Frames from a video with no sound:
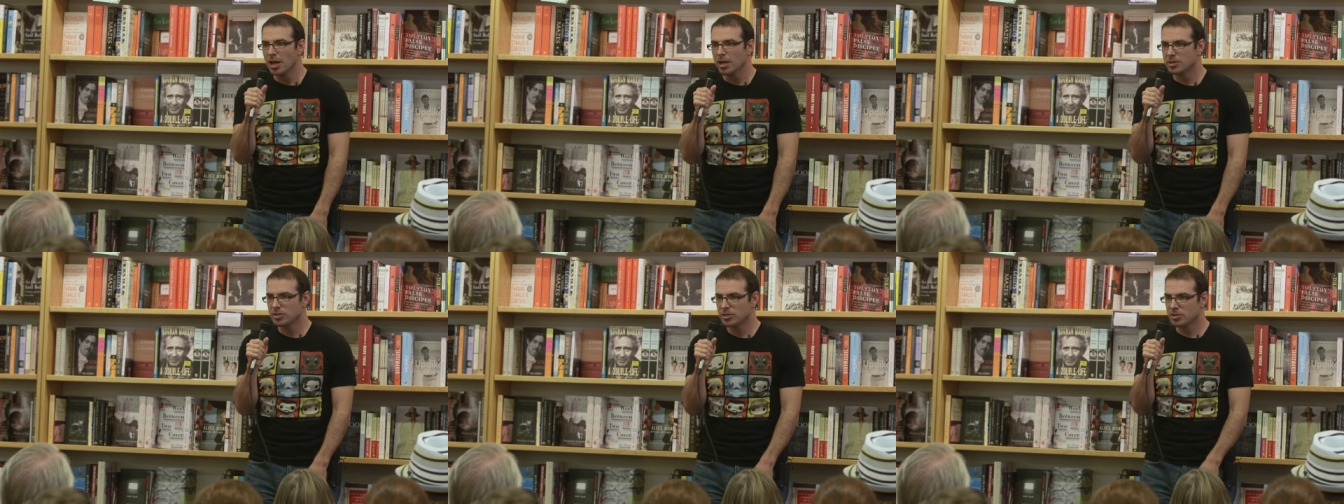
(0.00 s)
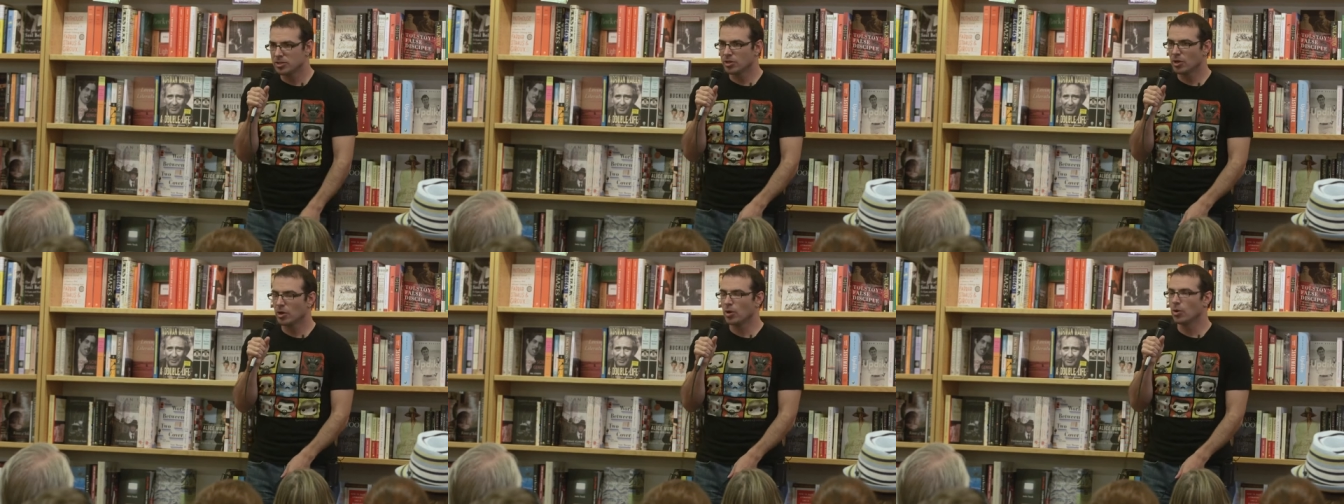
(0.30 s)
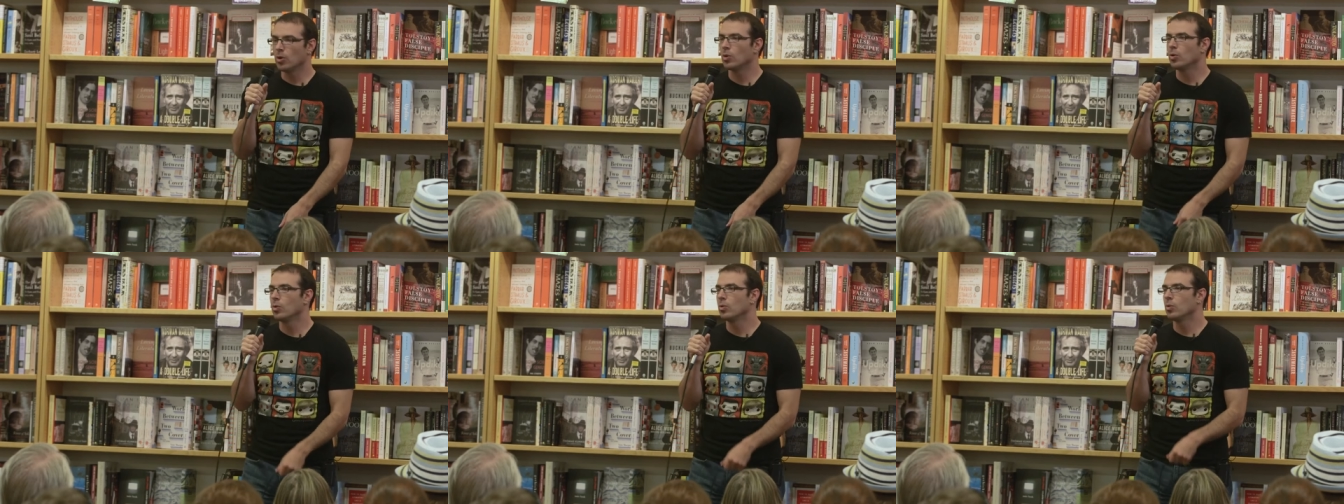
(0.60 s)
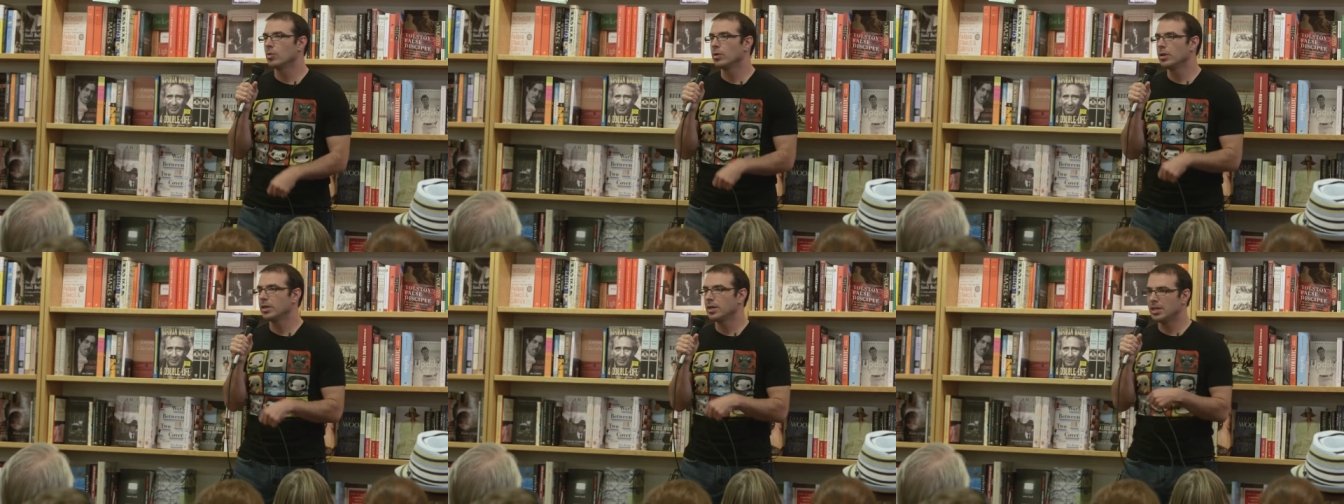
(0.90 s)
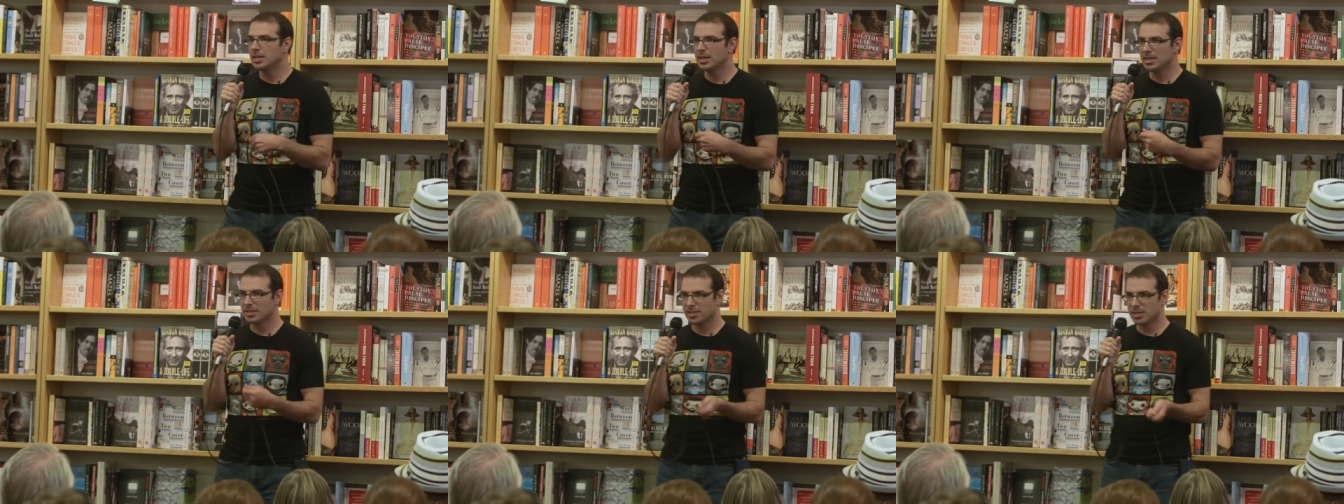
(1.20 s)
And so he
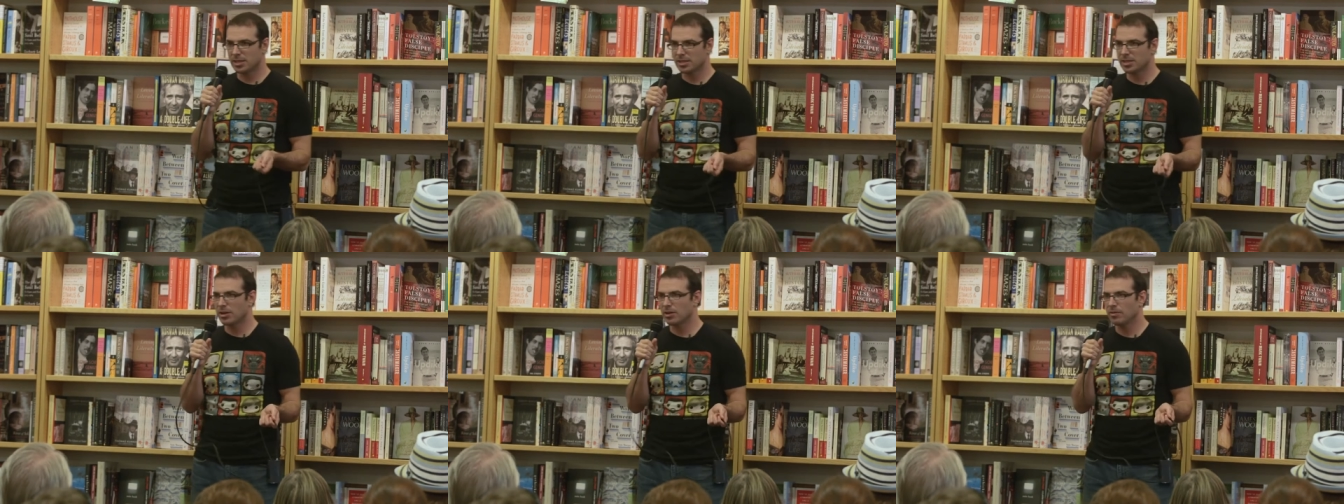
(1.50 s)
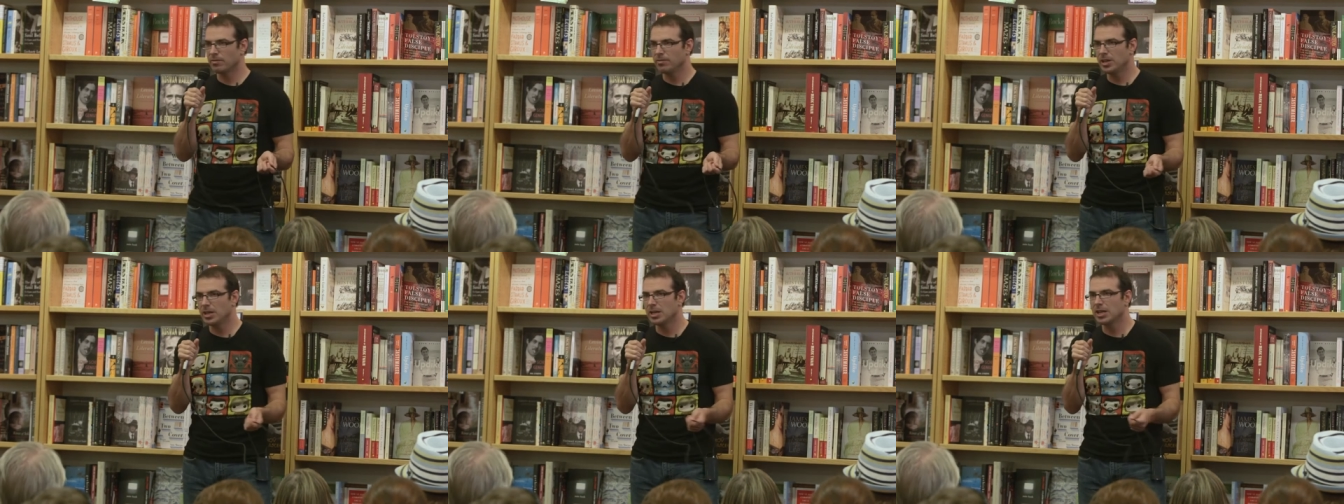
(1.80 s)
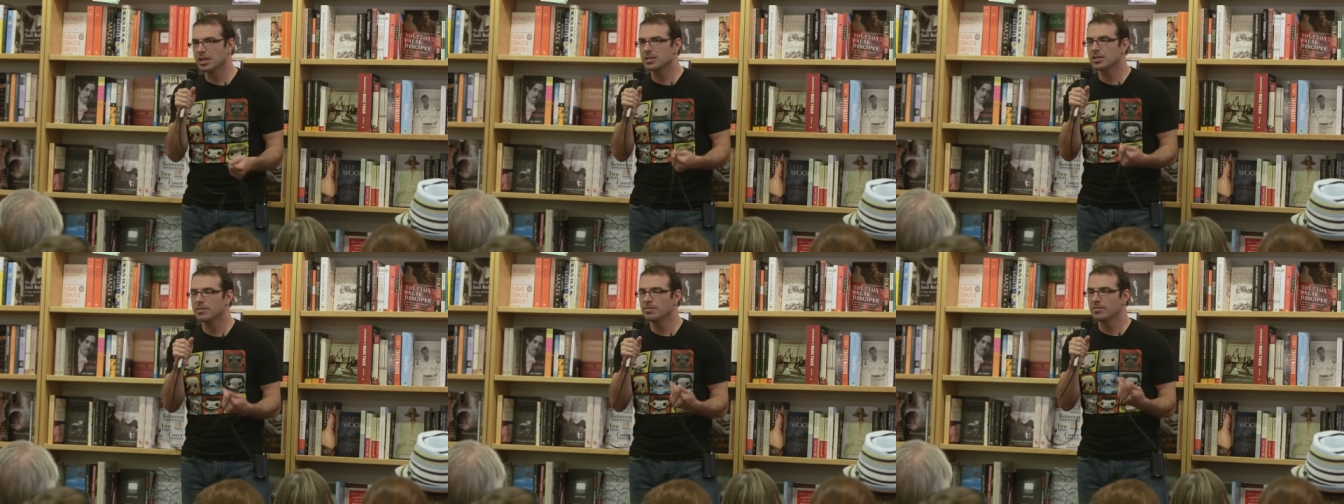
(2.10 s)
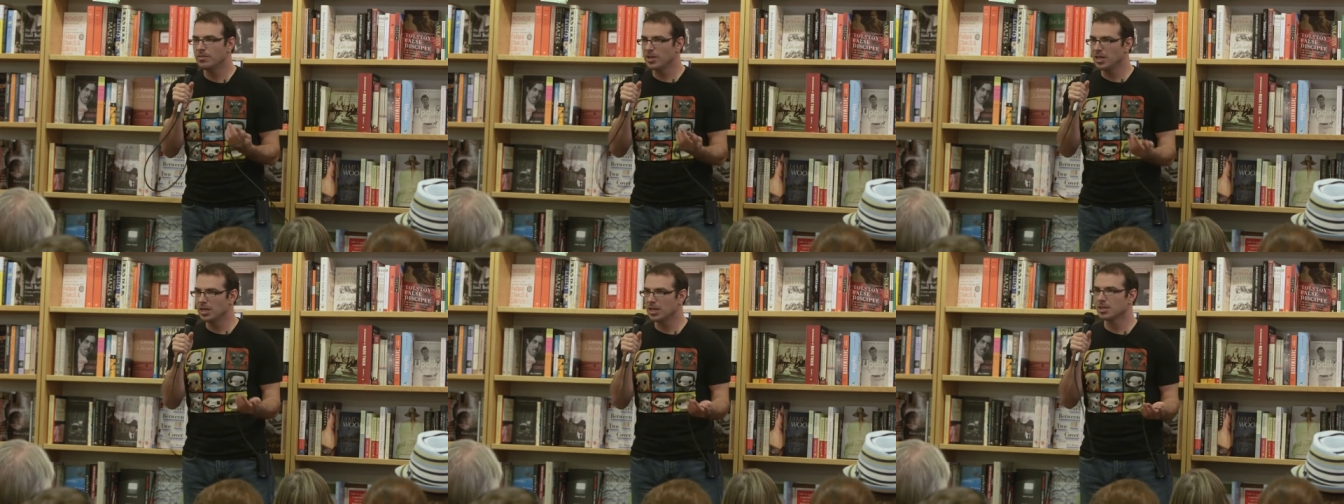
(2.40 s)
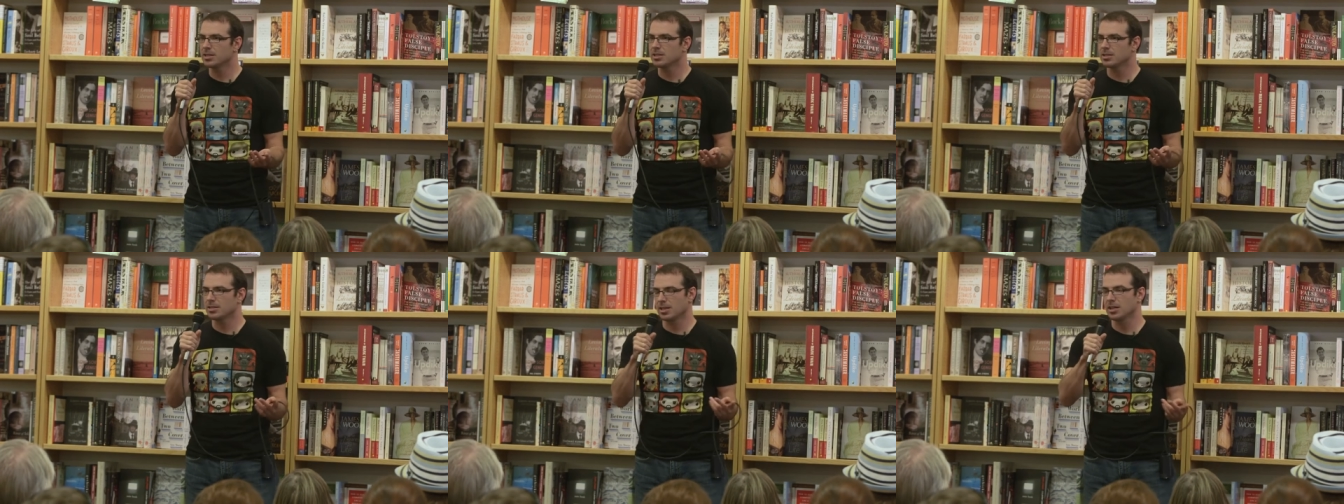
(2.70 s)
gets sent down to Phoenix, and
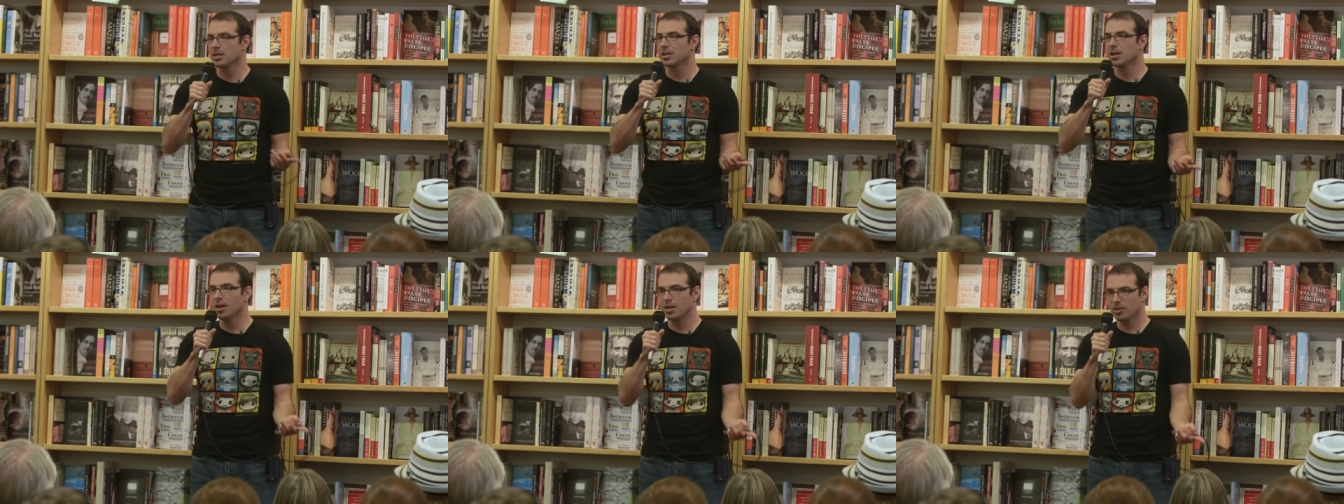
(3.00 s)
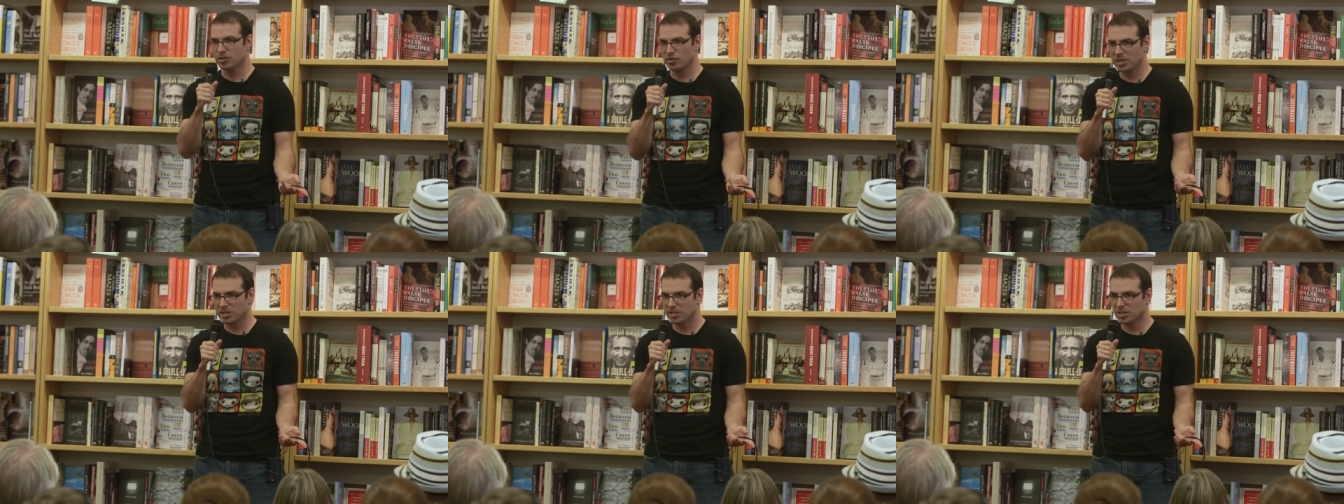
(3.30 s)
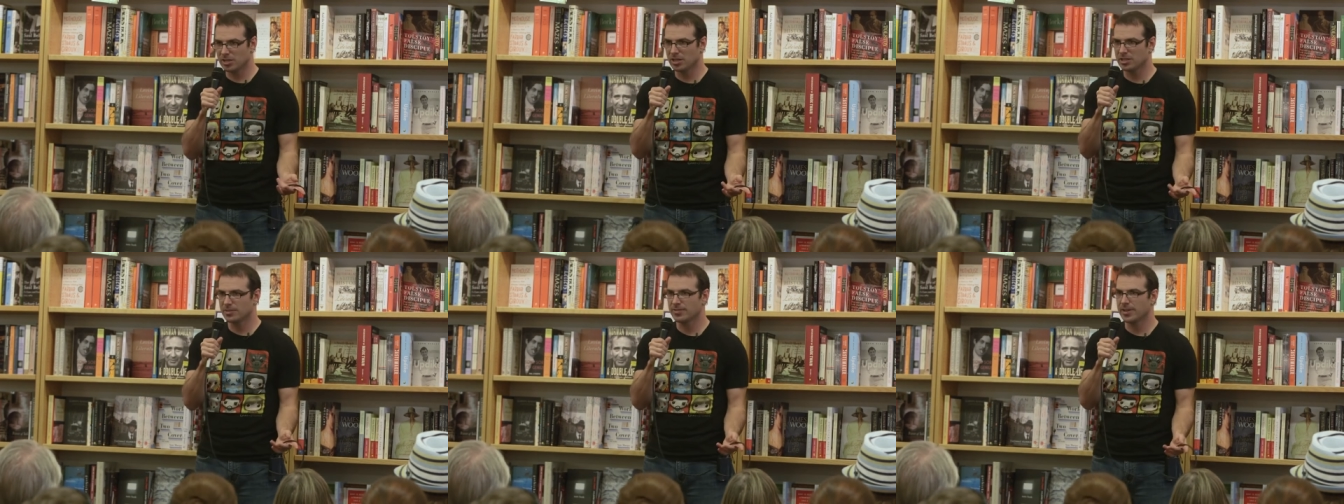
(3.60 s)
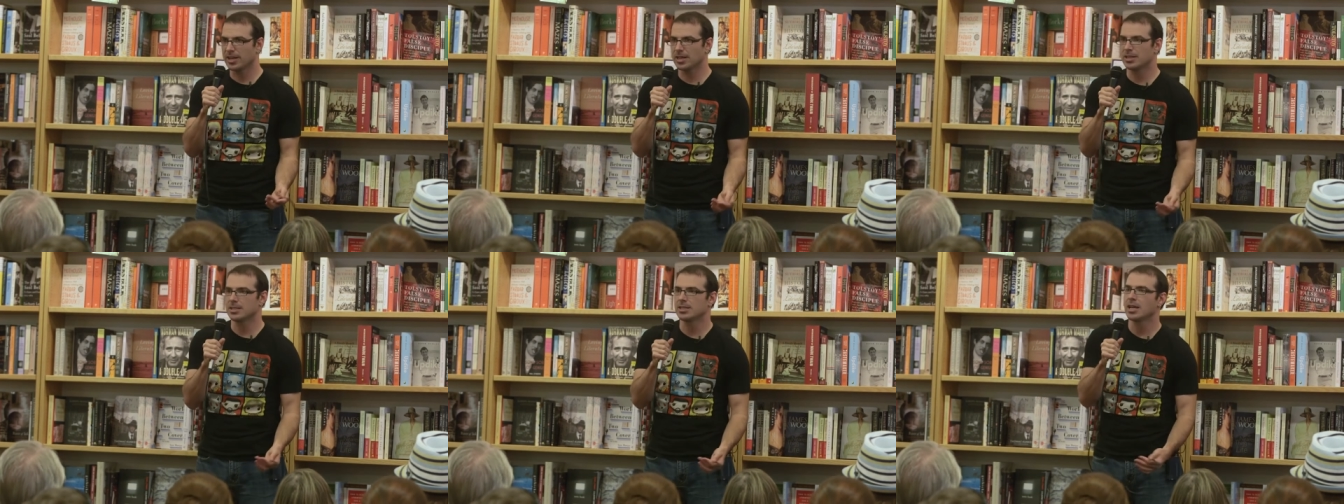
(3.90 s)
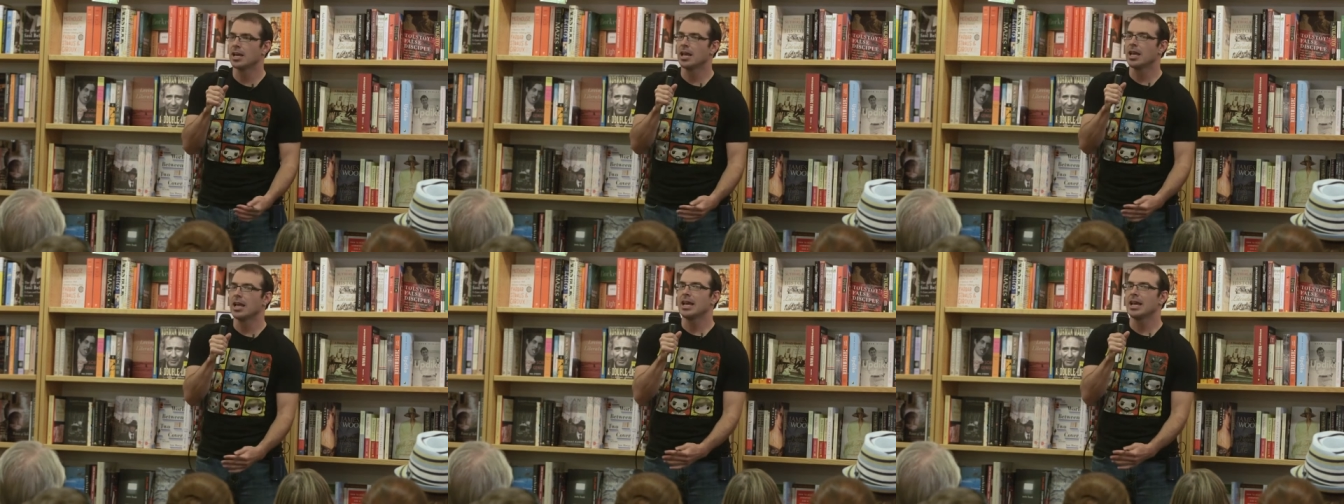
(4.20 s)
Phoenix, in contrast to Las Vegas,